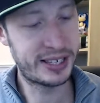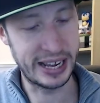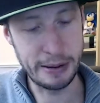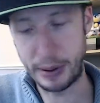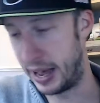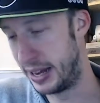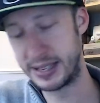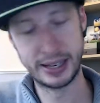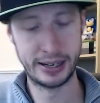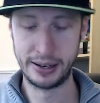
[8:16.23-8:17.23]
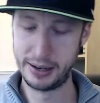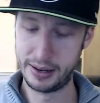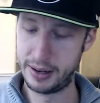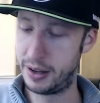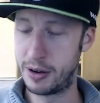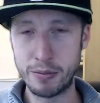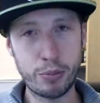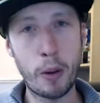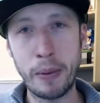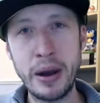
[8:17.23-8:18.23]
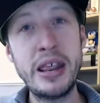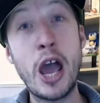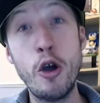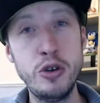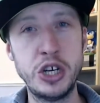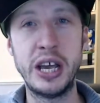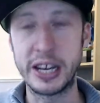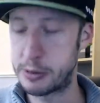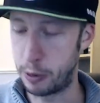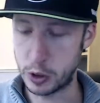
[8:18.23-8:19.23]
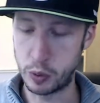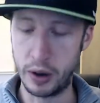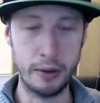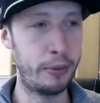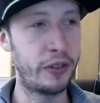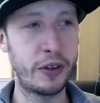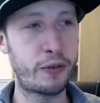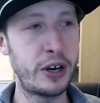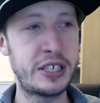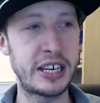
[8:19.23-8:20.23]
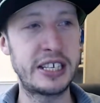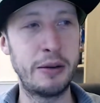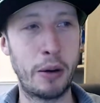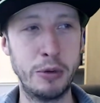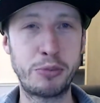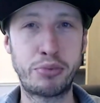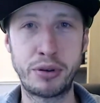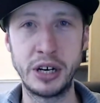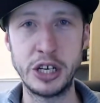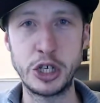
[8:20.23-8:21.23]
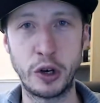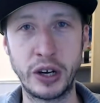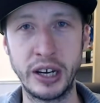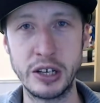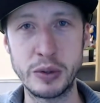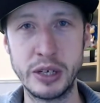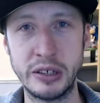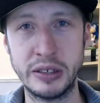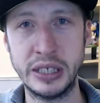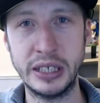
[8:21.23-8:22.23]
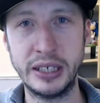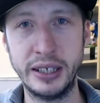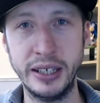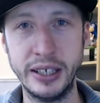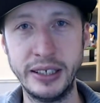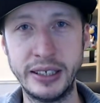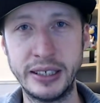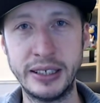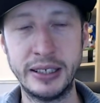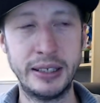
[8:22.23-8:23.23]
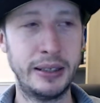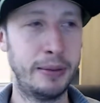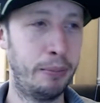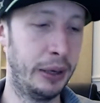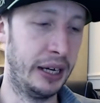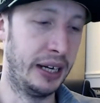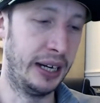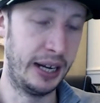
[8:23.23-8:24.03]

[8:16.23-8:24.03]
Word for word: D-pad probably the OG Xbox One, but the 360 one was pretty shocking as well, you know. But